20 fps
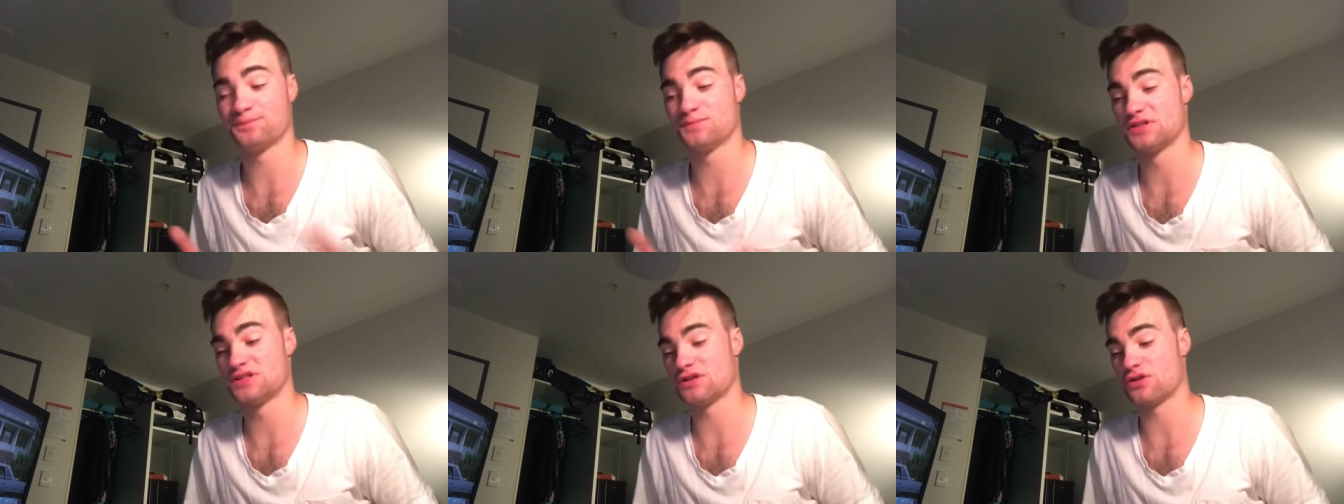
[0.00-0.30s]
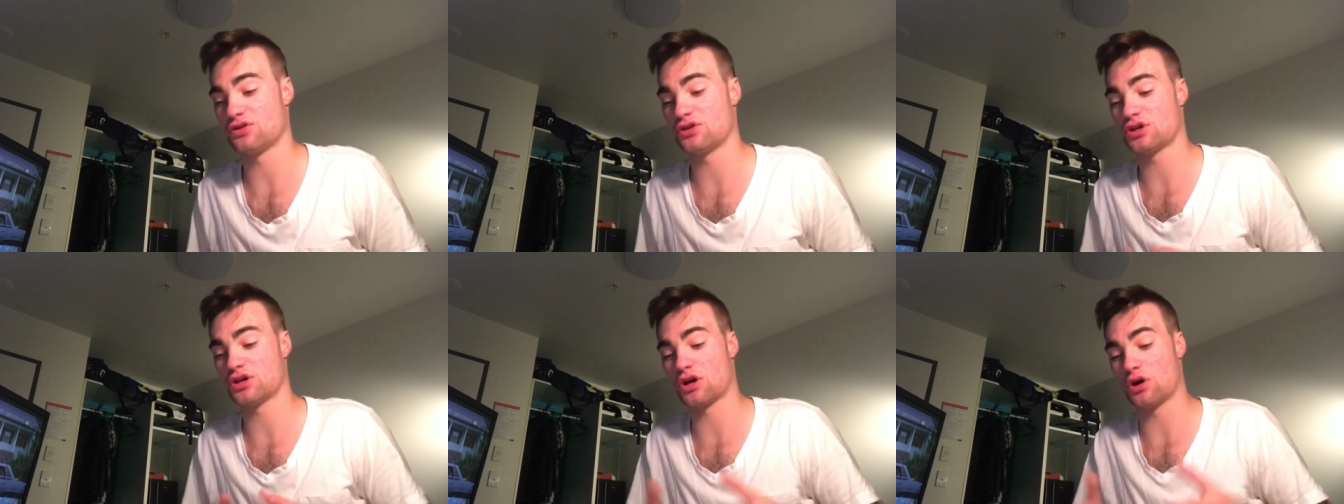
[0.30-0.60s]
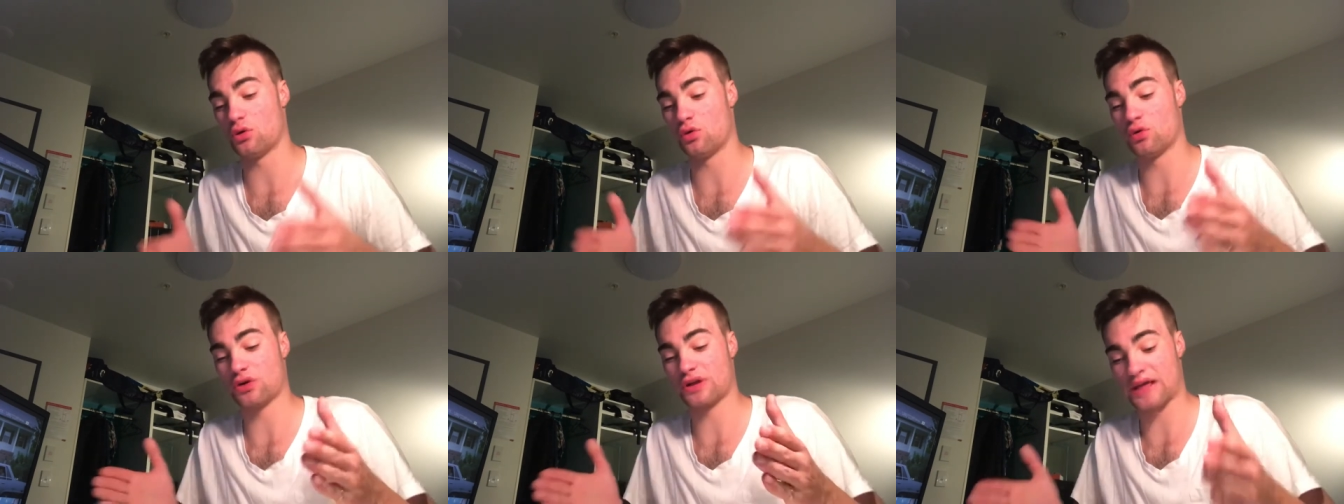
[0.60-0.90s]
So you
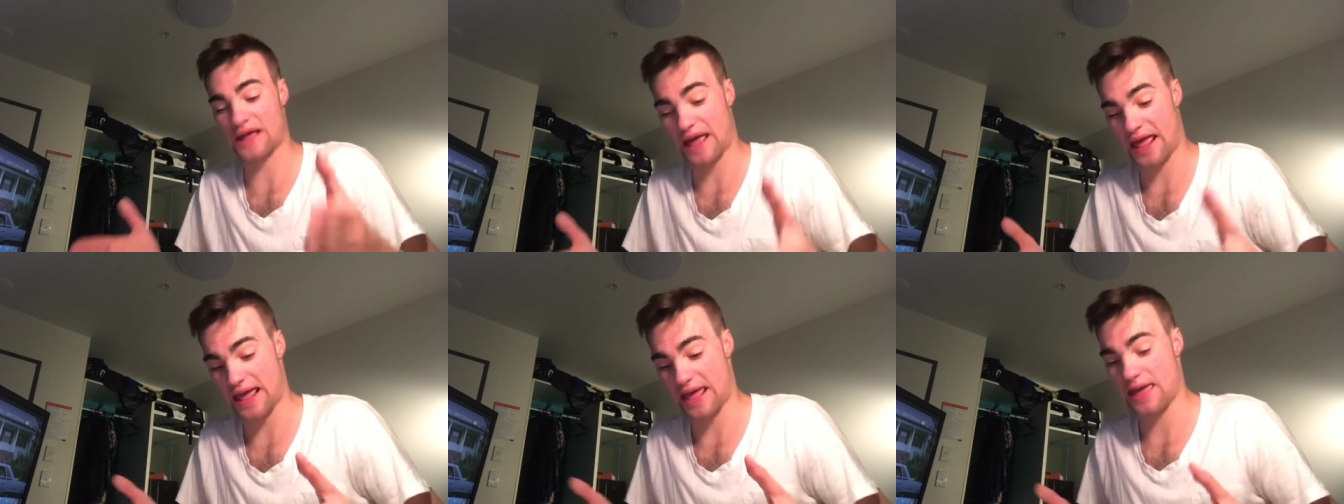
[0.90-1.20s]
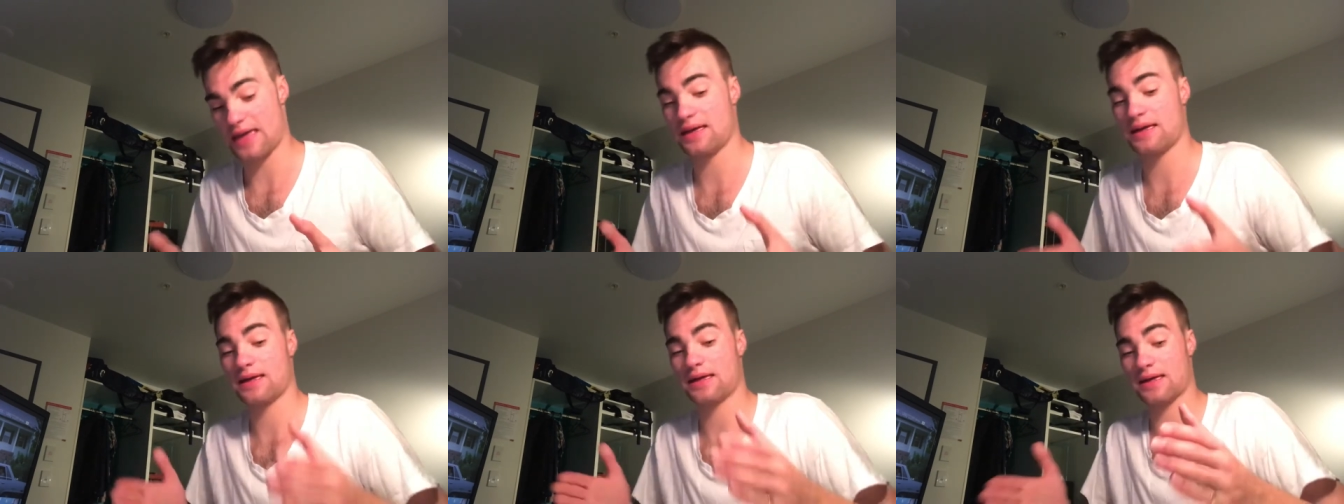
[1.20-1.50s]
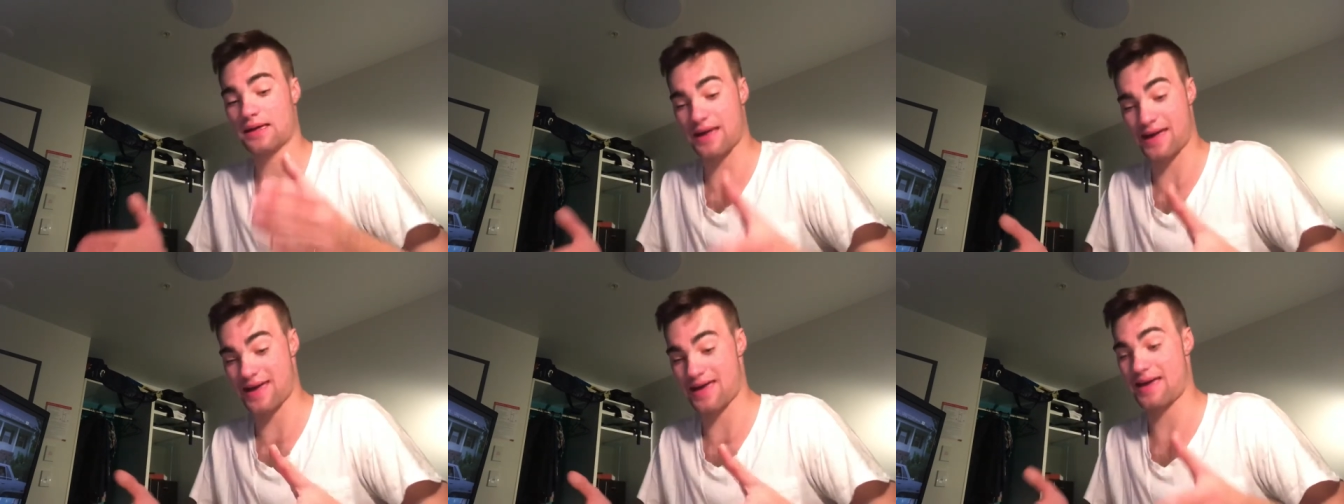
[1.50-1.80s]
go K,
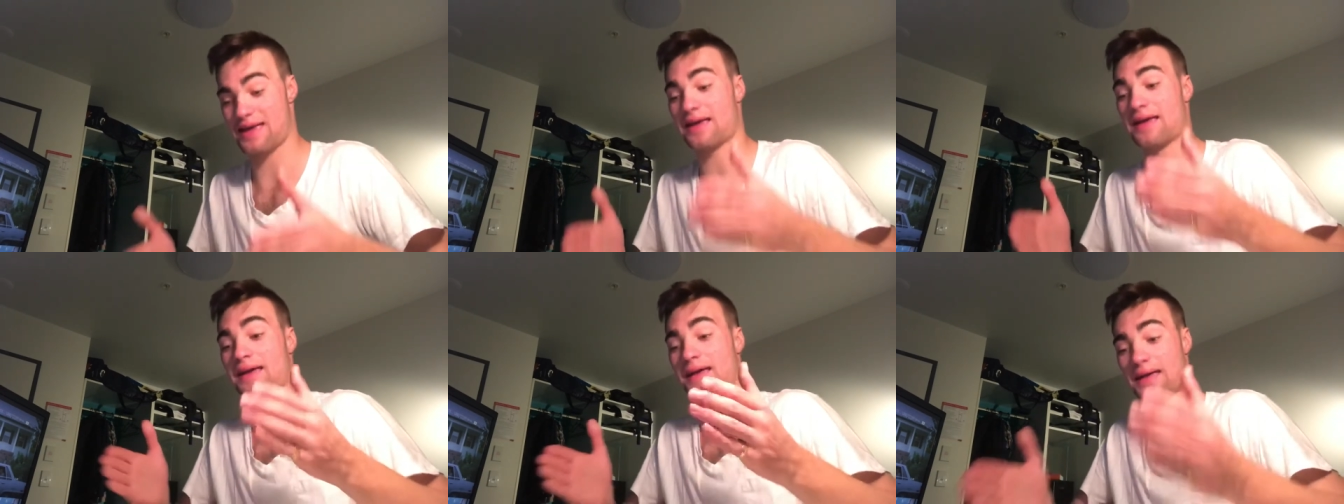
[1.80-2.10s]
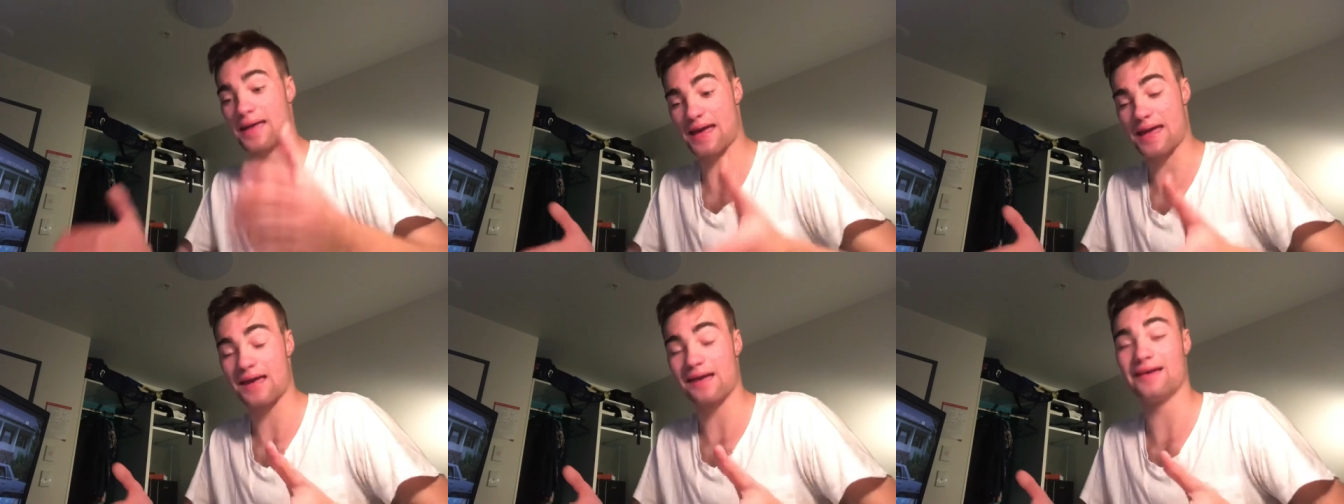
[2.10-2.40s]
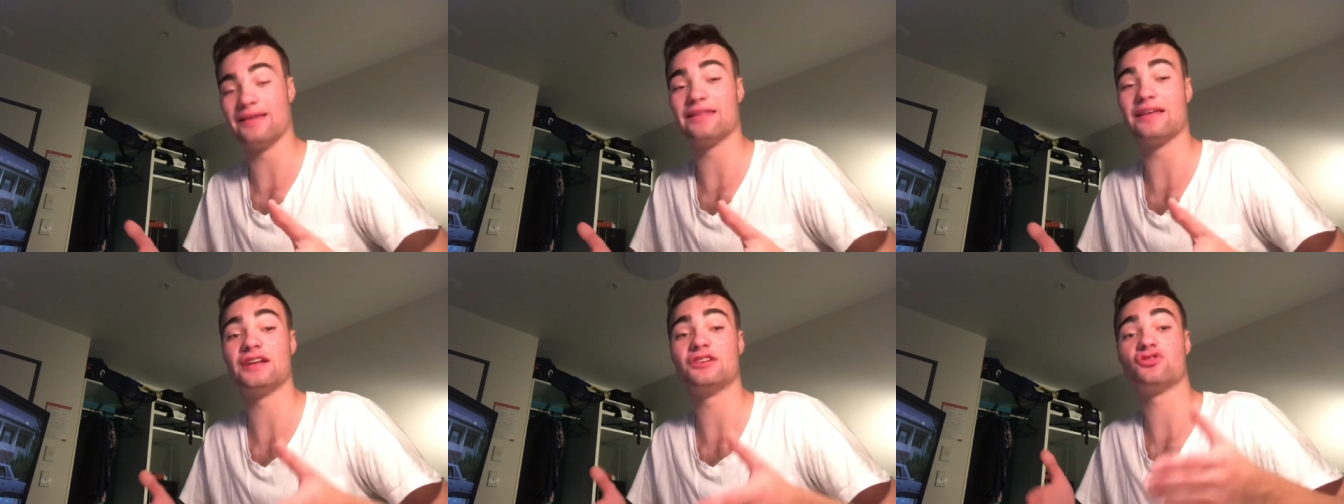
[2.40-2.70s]
K, K,
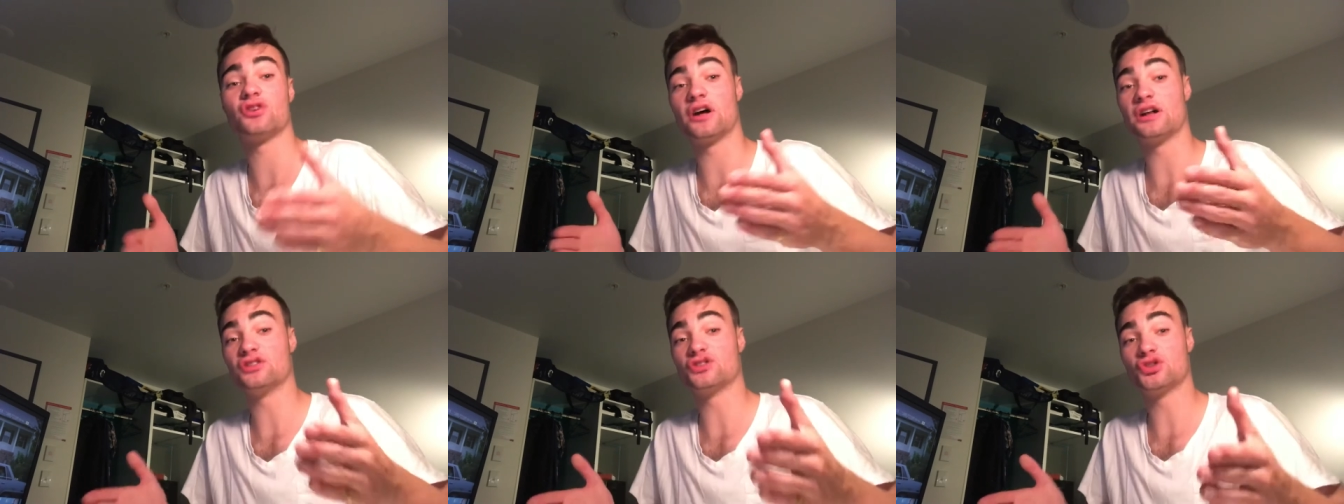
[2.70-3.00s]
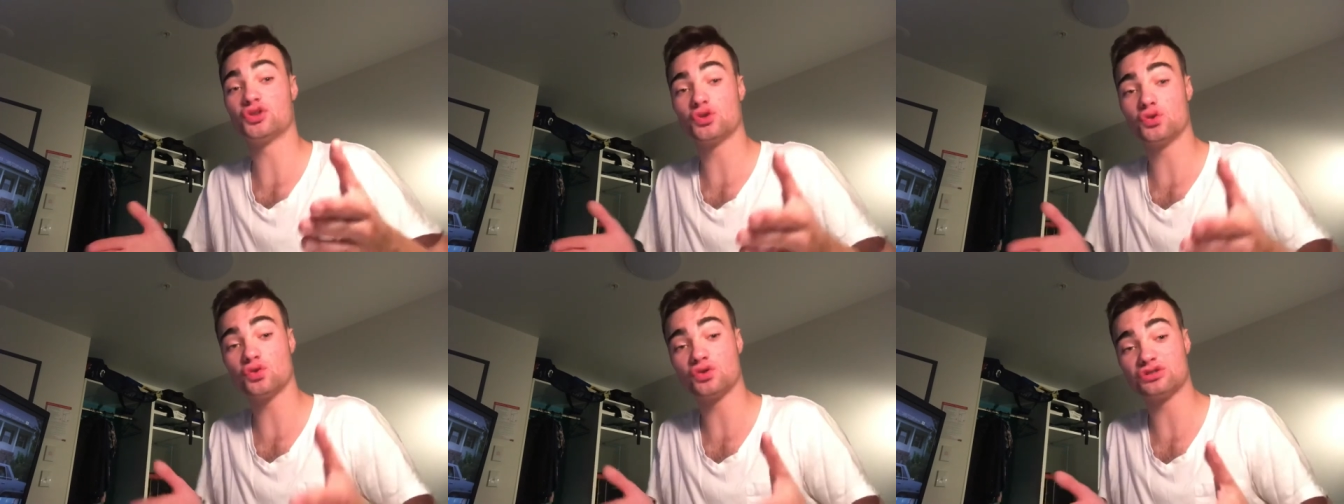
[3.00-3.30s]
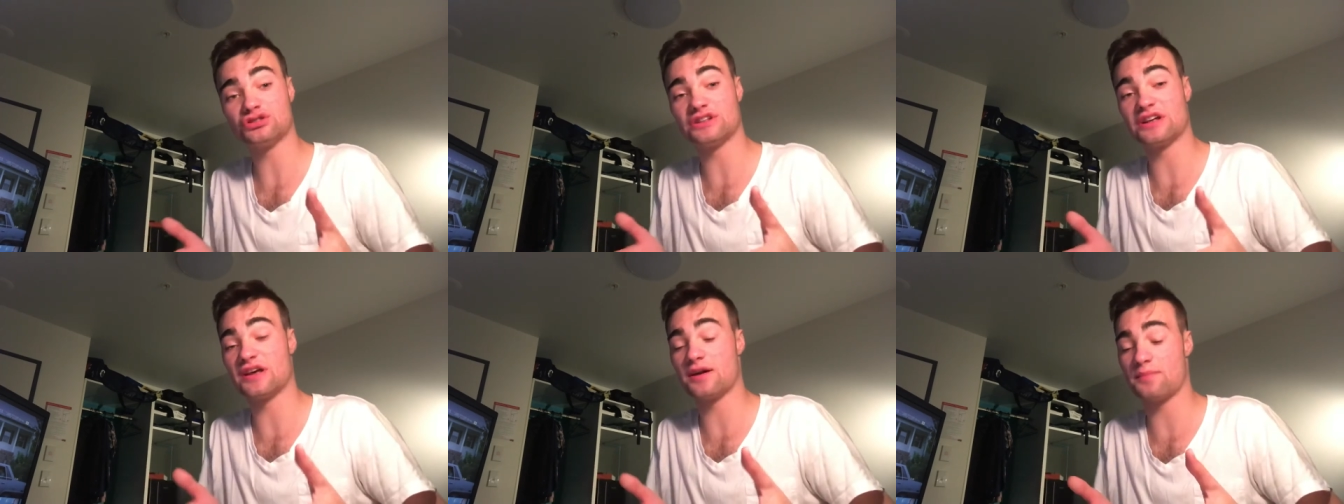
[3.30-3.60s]
and then try and
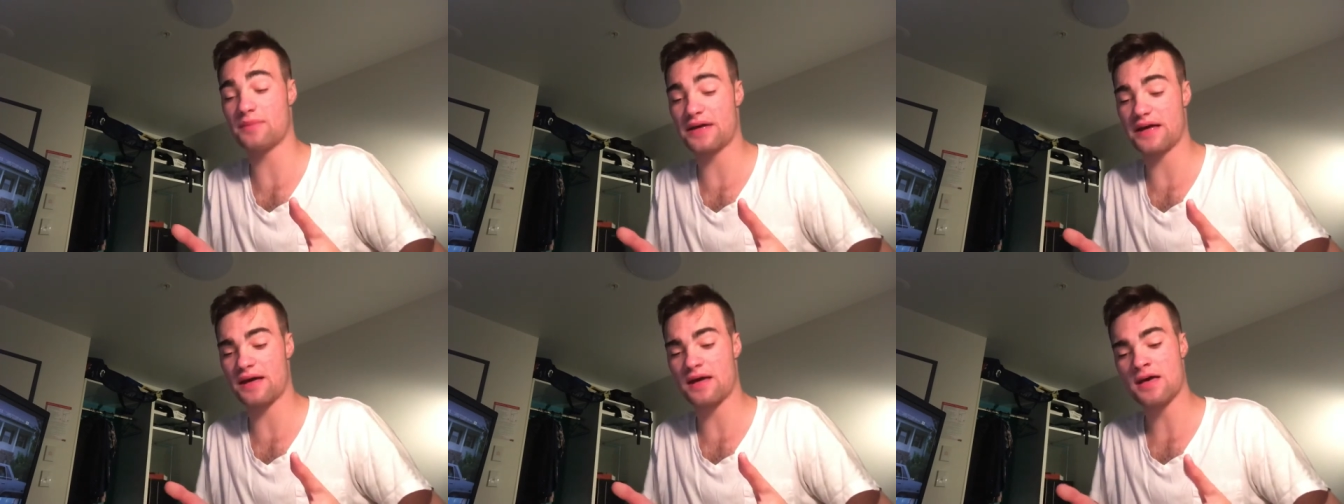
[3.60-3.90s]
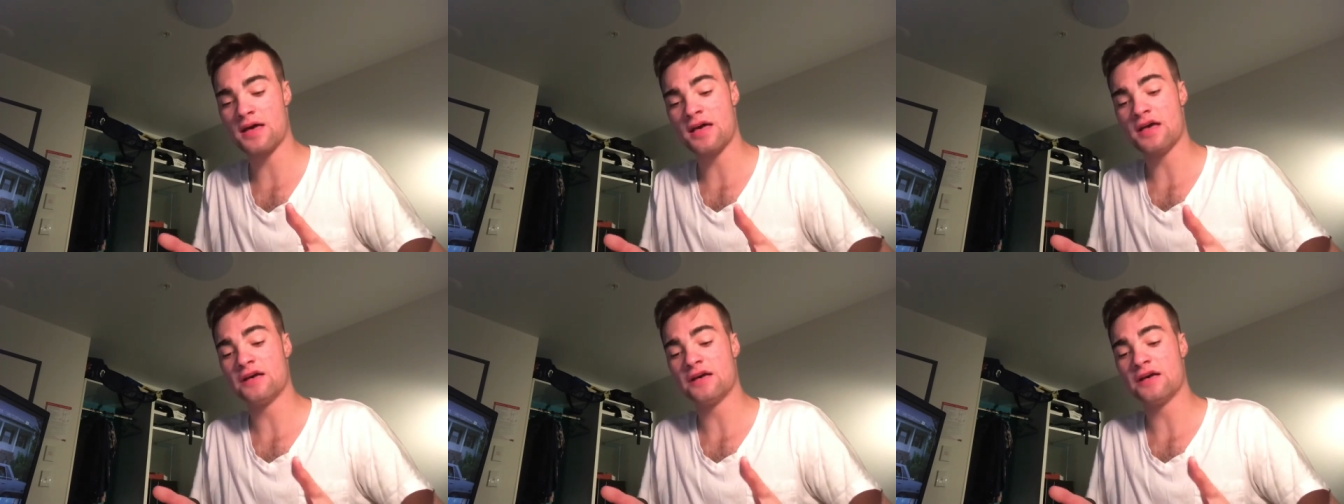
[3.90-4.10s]
shorten it a bit.